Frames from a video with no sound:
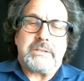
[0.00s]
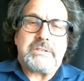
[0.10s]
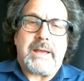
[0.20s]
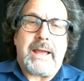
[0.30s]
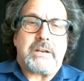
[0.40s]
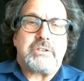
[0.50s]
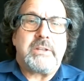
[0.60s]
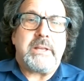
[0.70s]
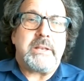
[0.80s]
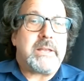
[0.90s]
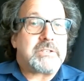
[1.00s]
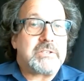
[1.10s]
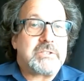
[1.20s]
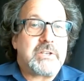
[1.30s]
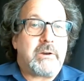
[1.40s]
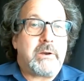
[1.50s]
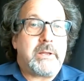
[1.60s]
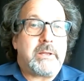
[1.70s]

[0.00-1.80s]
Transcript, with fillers: actually a necessary